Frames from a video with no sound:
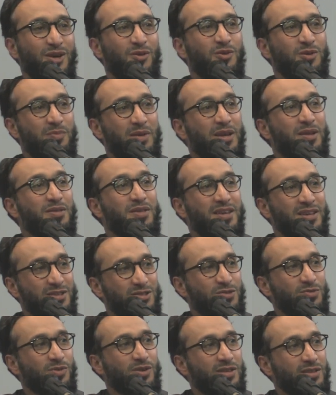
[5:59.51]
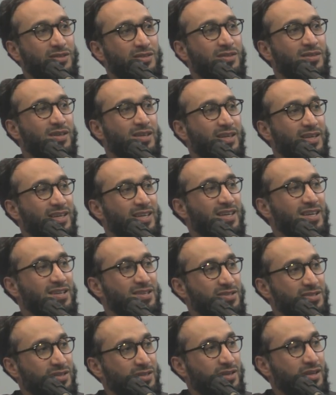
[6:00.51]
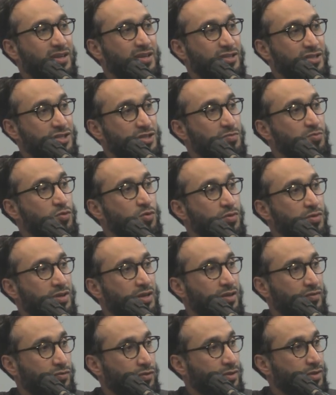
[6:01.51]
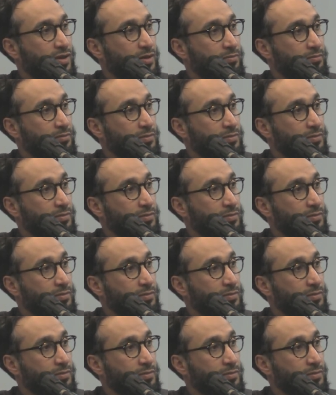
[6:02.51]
Allah will make things run easily, smoothly for